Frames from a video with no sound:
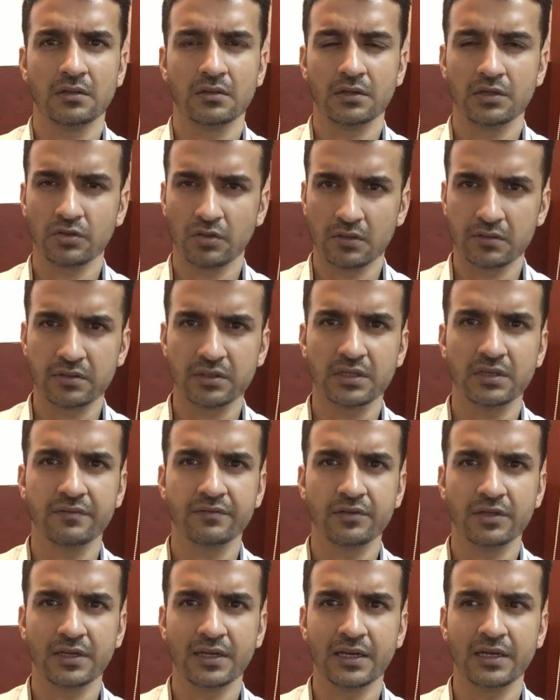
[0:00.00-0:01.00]
So it also
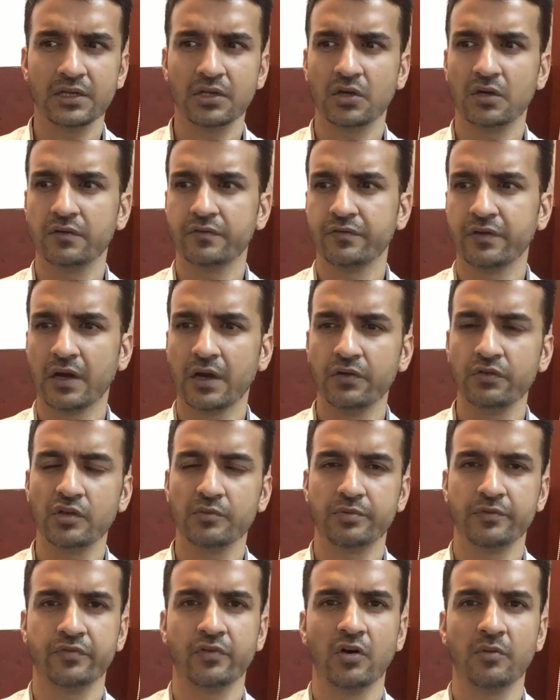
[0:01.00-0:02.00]
gives you an idea of how
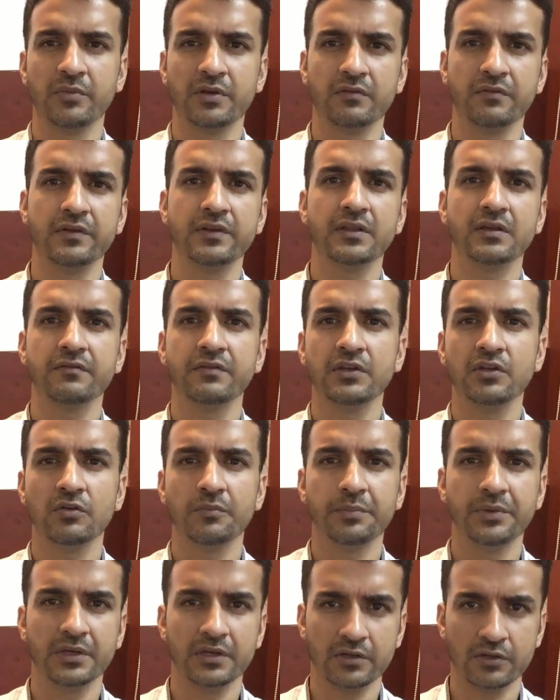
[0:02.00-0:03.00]
you're performing vis-a-vis
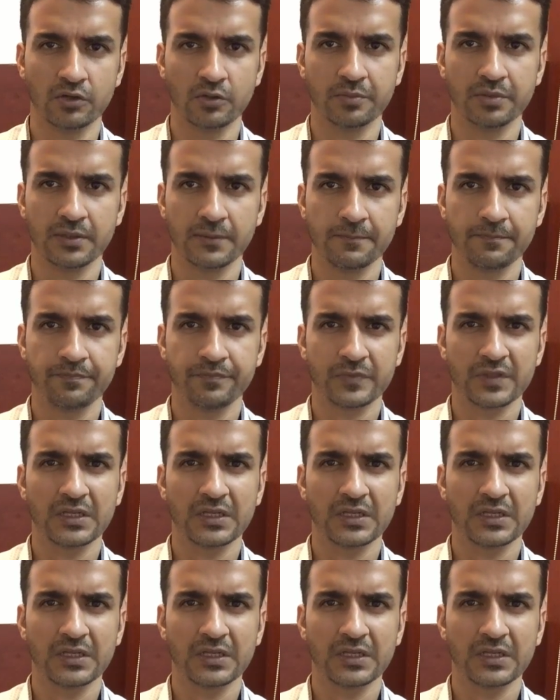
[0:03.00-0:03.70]
your peer group.